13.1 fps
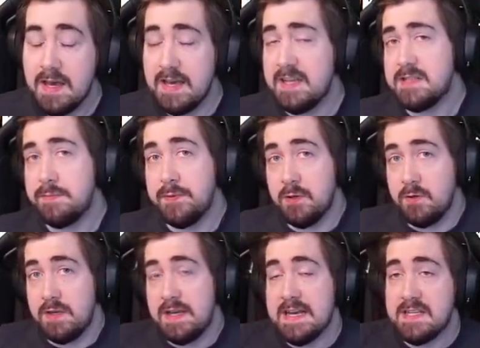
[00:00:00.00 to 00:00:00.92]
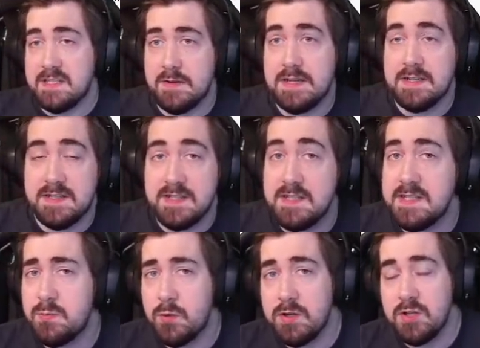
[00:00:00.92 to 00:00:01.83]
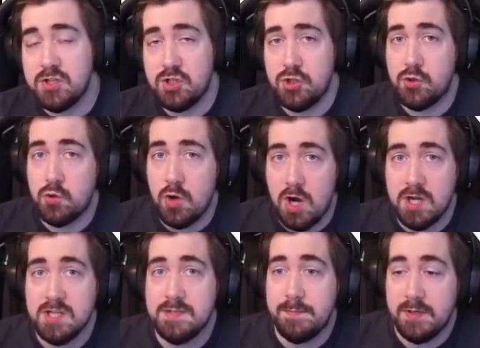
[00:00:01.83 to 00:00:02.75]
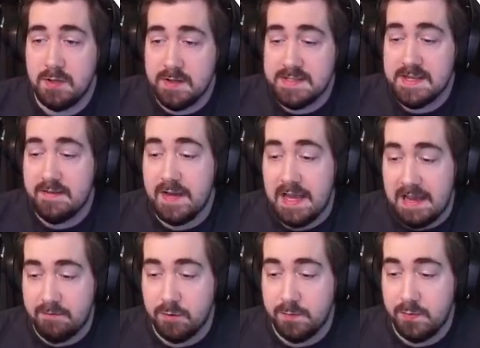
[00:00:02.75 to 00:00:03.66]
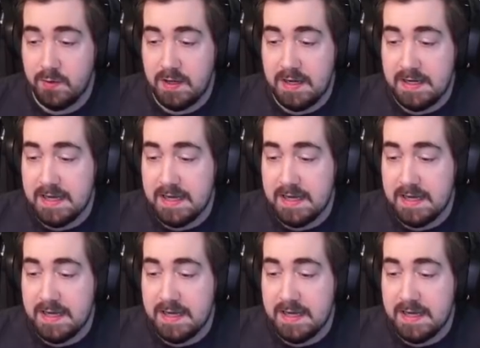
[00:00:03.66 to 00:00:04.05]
Exploding SRS. This is one of the strongest builds I've ever played.